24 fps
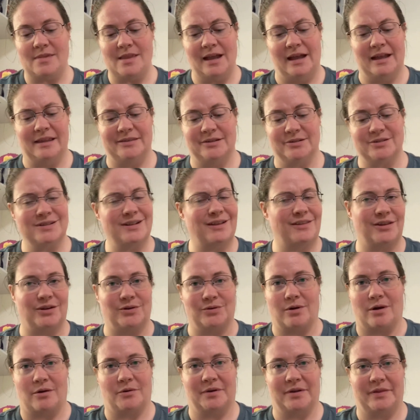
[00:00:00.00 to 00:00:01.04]
And there's nothing
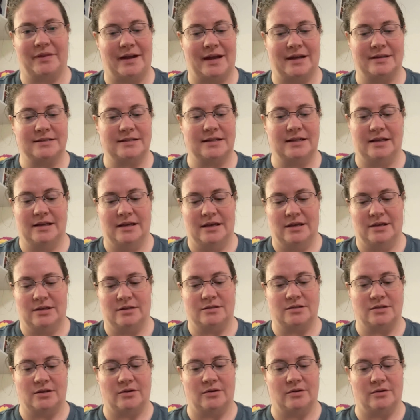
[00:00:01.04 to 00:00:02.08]
wrong with that.
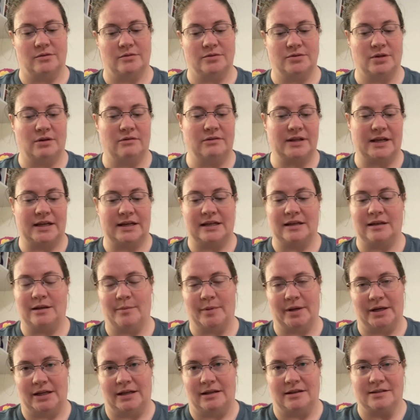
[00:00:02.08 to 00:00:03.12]
So don't let
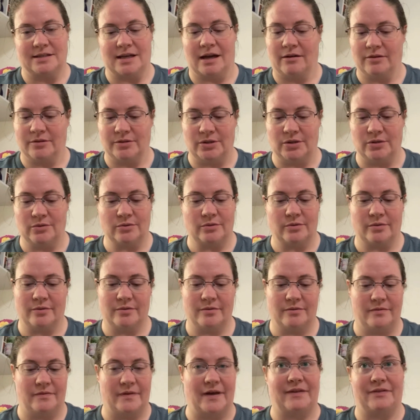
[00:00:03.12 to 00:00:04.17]
anybody tell you
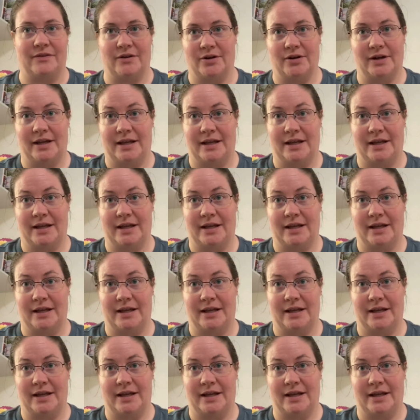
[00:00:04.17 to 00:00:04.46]
that there